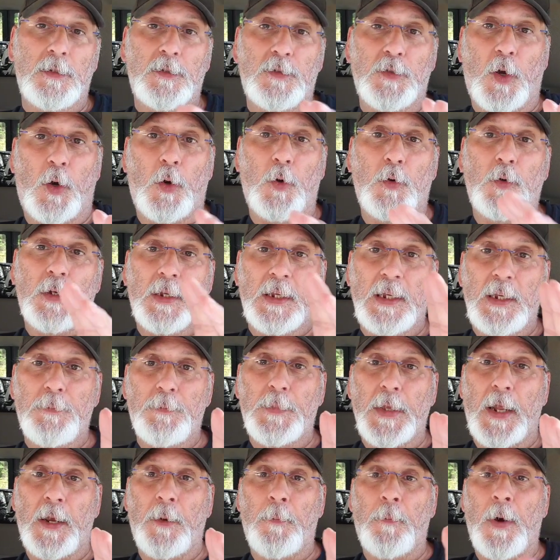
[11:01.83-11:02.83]
So
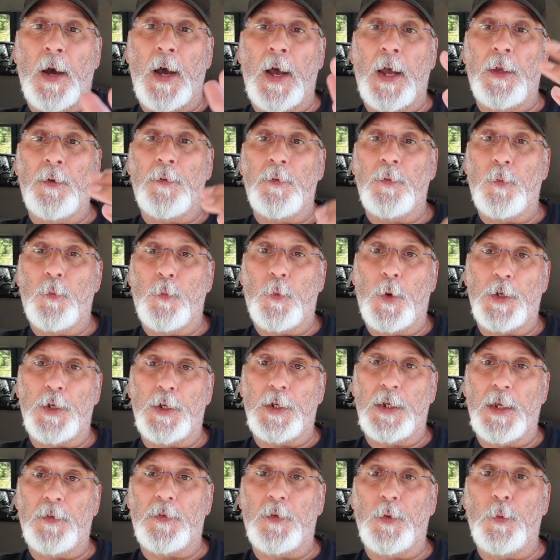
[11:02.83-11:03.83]
keep that in mind
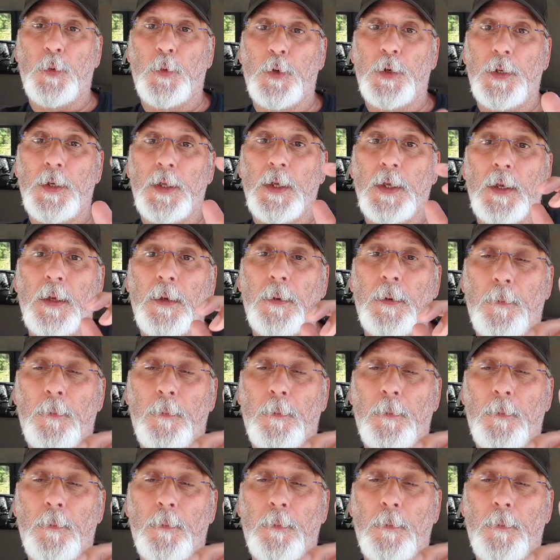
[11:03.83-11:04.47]
when you get the wood.